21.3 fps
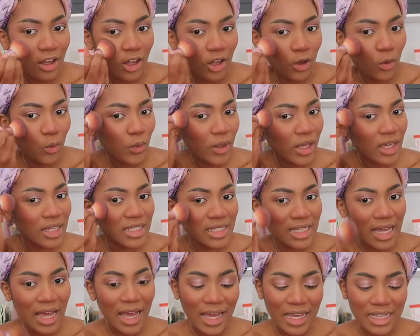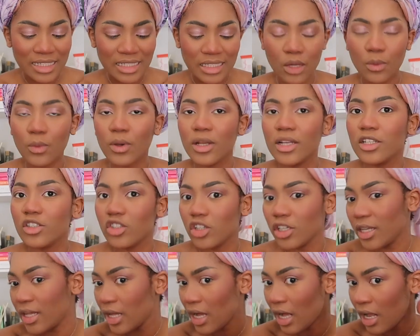Her wigs, guys, they were
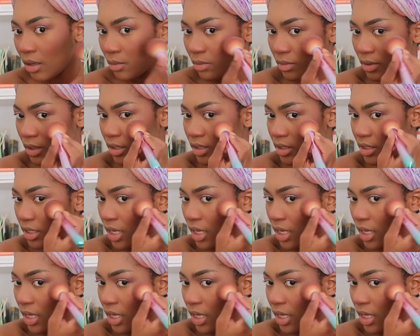literally helmets.